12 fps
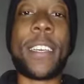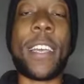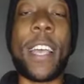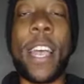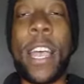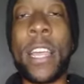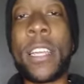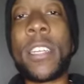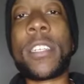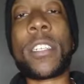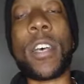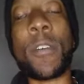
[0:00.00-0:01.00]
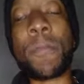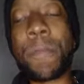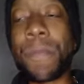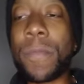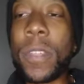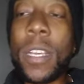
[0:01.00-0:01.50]
All right. So,
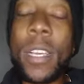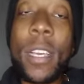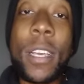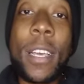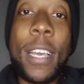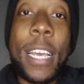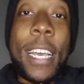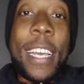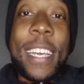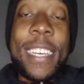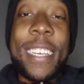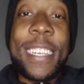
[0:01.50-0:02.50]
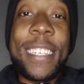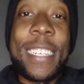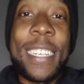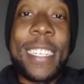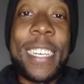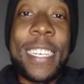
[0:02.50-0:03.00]
yes,
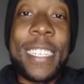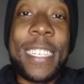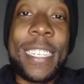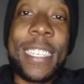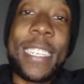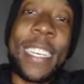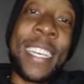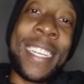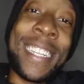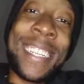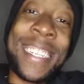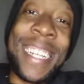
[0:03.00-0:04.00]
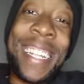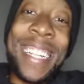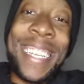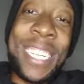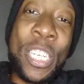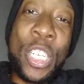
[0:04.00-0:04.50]
yes, yes. It is a
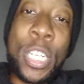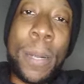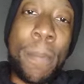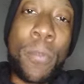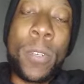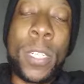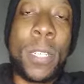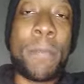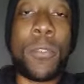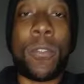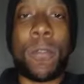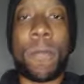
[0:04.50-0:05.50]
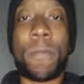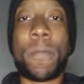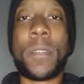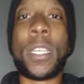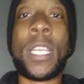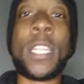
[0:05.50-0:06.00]
leadership principle
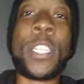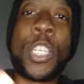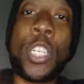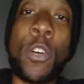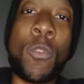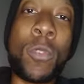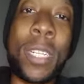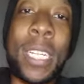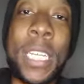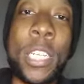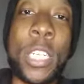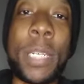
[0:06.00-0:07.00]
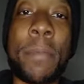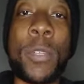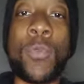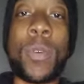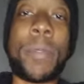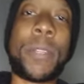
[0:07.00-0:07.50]
and shows leadership to
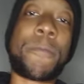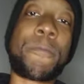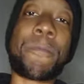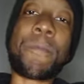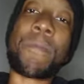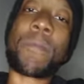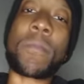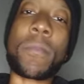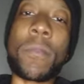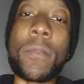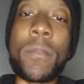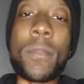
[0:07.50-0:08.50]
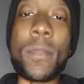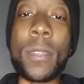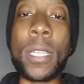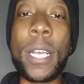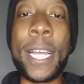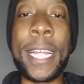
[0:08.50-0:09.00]
women.
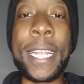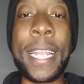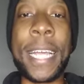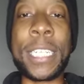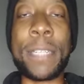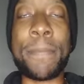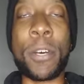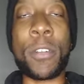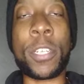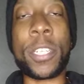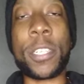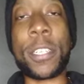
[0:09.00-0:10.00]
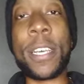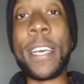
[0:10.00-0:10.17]
All right. And that's the bonus.